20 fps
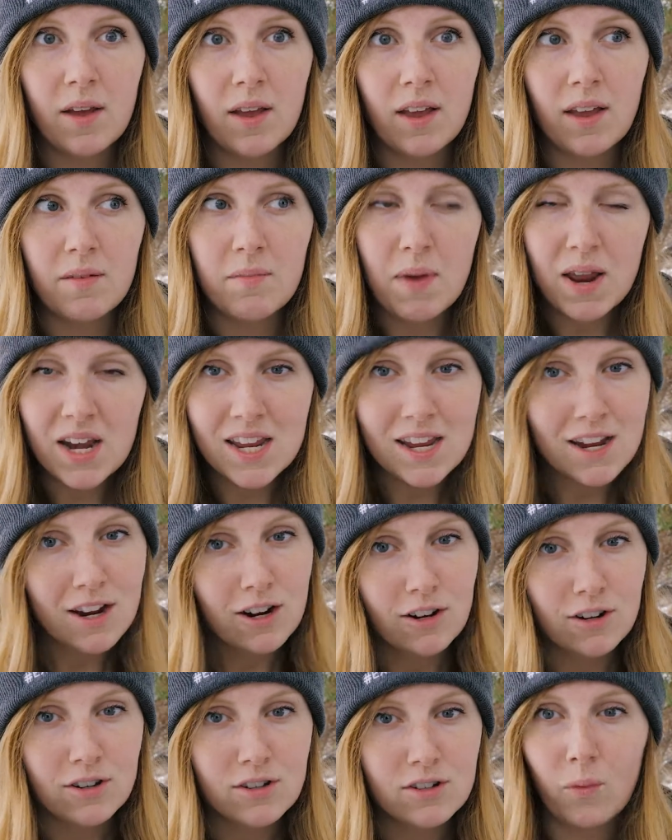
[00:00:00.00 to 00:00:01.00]
in many
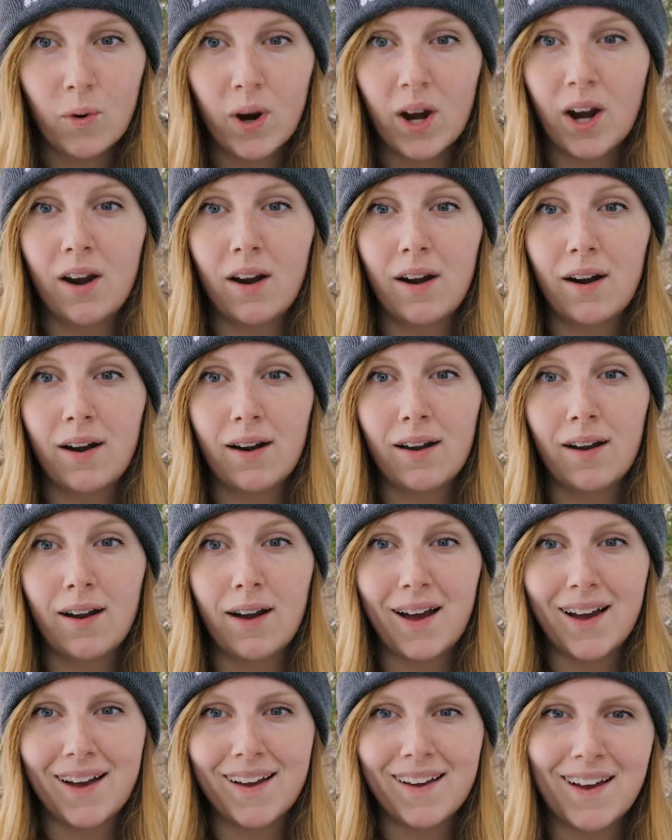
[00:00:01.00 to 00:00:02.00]
years where
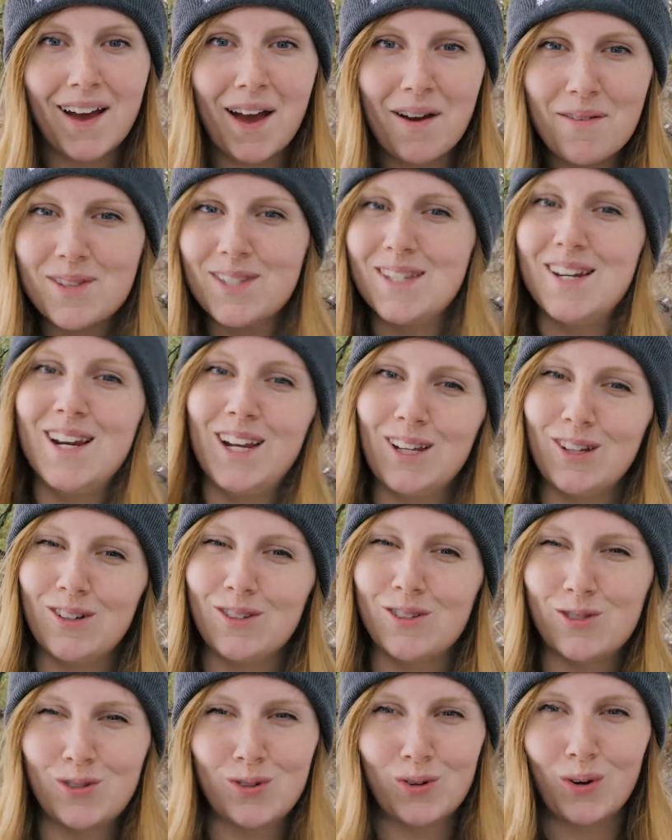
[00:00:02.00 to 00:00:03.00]
I wasn't in
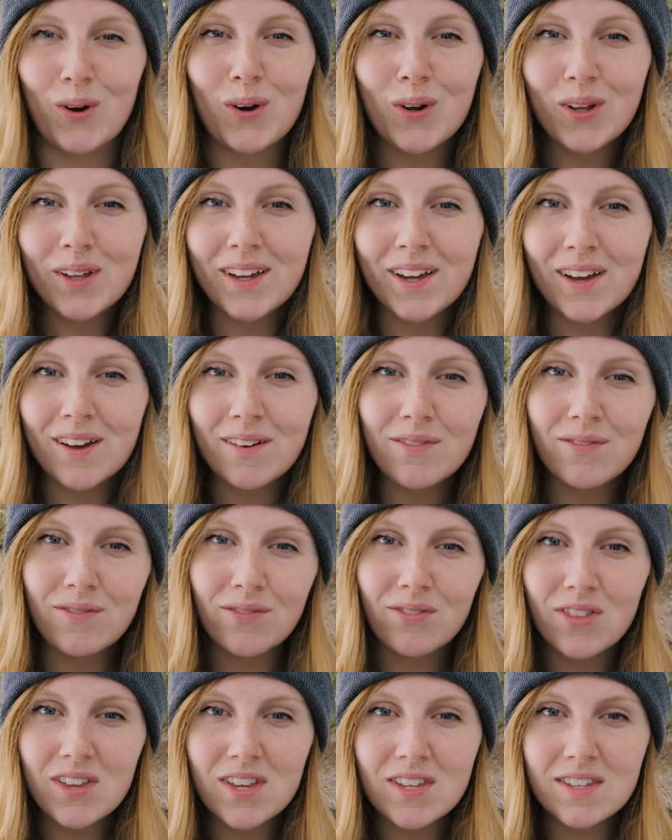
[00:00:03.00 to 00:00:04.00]
control of
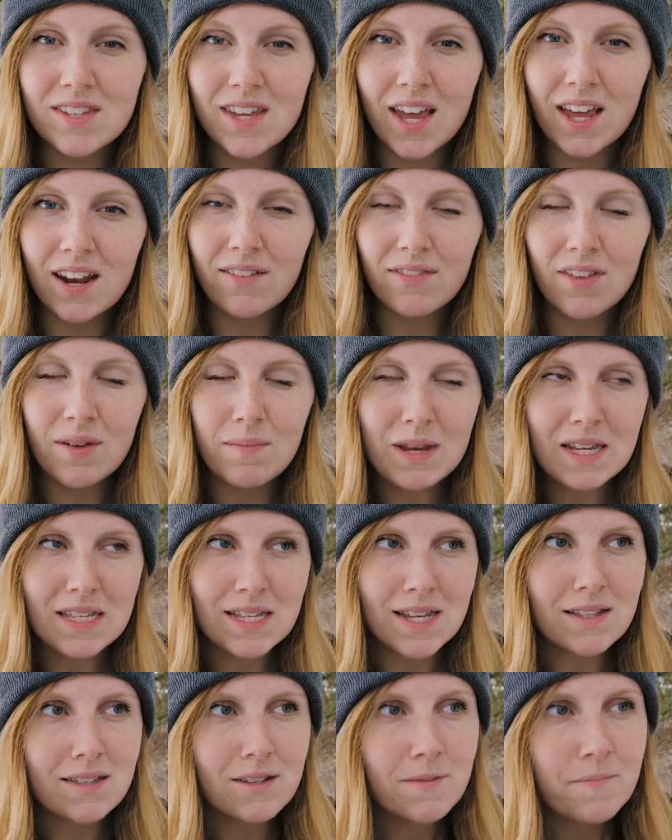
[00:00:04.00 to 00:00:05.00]
the set, if that makes
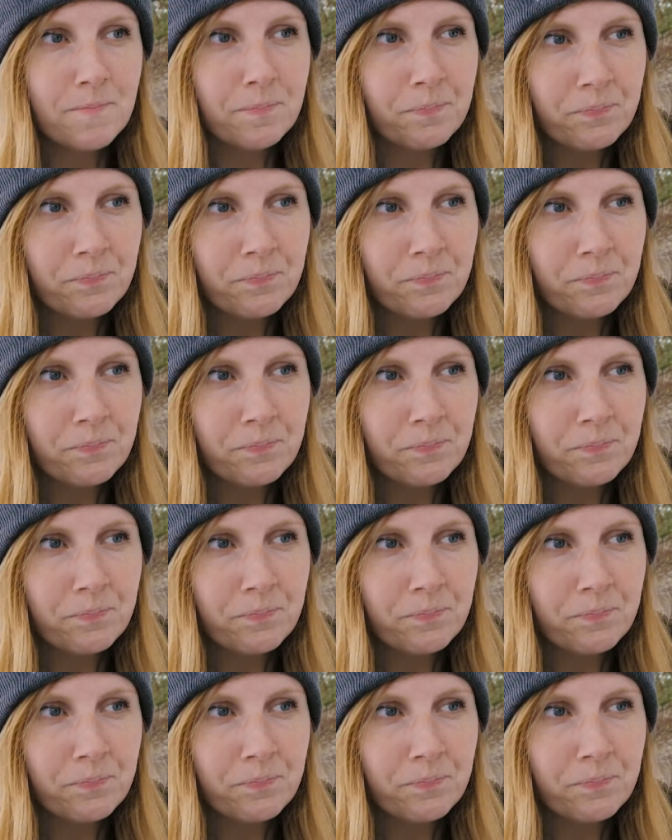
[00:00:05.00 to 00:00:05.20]
sense. So